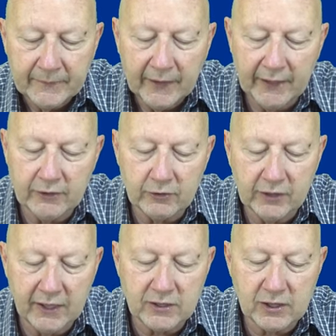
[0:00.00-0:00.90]
In your
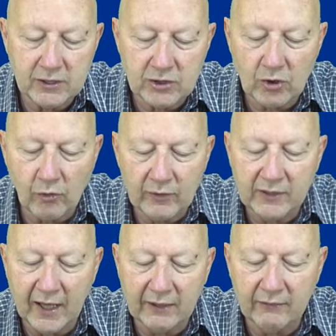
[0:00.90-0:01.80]
teaching, show
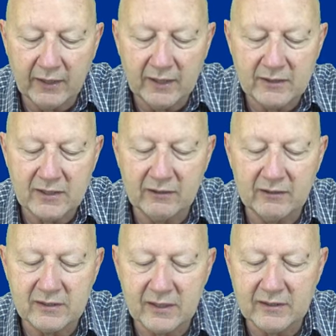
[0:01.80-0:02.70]
integrity and
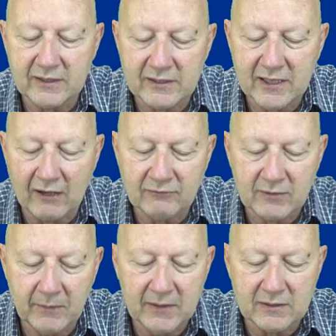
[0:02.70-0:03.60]
seriousness and sound
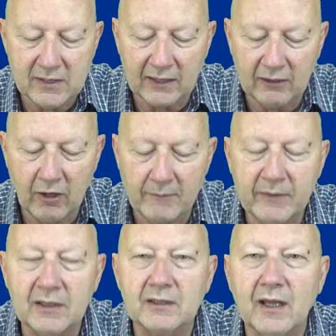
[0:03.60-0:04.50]
speech that cannot
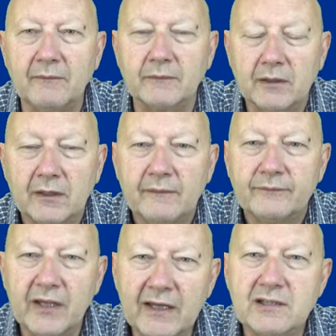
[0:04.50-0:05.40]
be condemned.
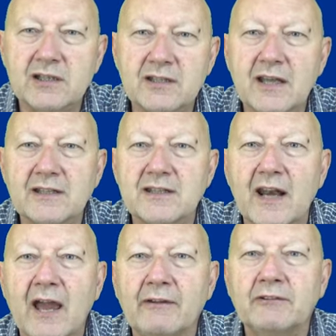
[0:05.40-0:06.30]
Teach the things
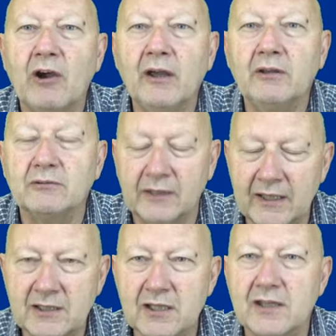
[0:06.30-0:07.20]
that I taught you.
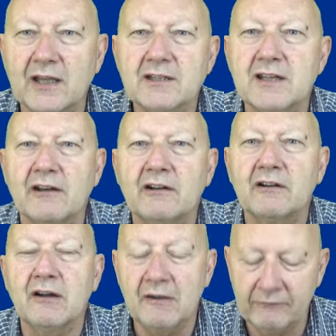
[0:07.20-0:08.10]
Teach the things that
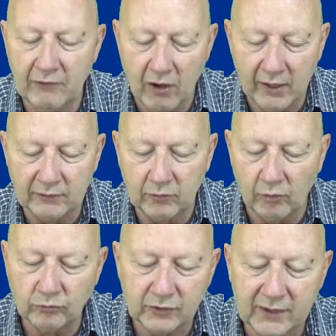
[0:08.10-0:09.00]
are of God.
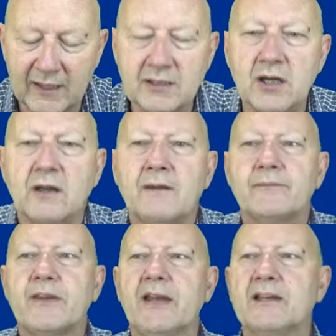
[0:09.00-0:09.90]
Don't teach
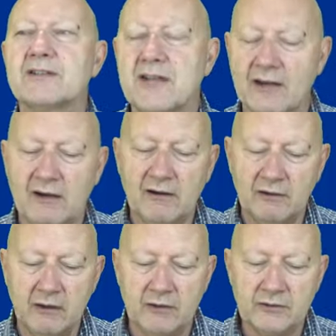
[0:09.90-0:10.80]
things that
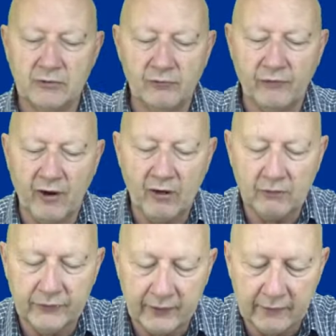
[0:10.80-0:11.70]
are, are so far
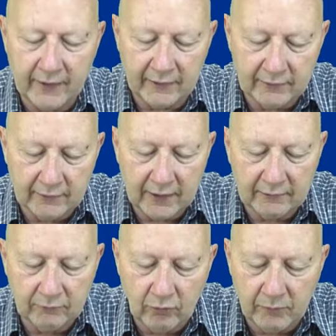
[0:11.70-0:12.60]
out there that,
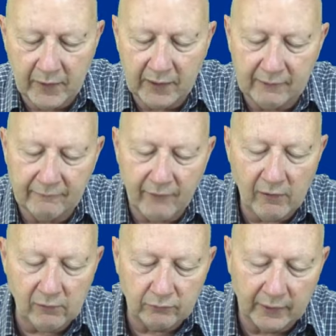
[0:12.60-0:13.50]
that nobody can
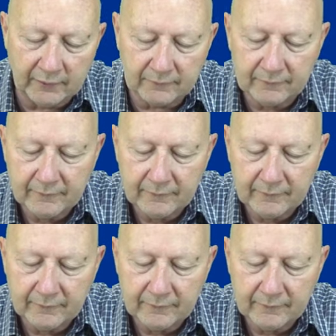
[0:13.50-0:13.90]
follow, right?